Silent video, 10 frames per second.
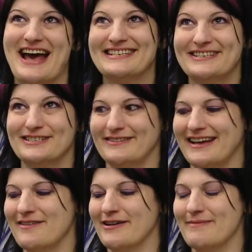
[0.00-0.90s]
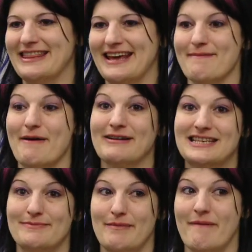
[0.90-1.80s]
As you're doing it, you want to be thinking about what's
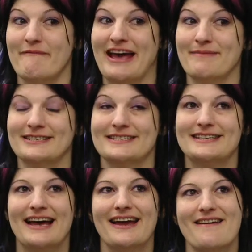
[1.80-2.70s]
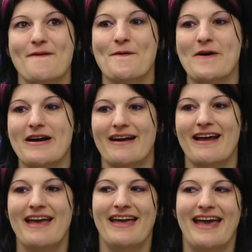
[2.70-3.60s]
the minimum viable design,
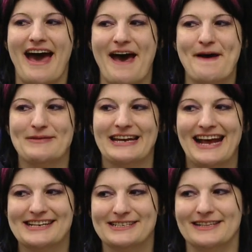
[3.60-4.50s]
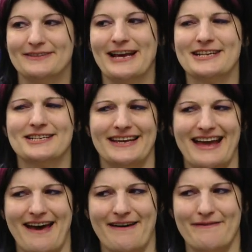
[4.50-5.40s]
or um, in Agile, we actually
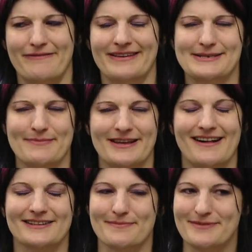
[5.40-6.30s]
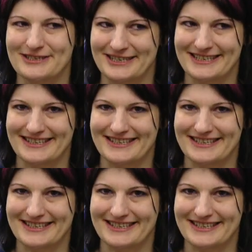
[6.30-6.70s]
have something called emergent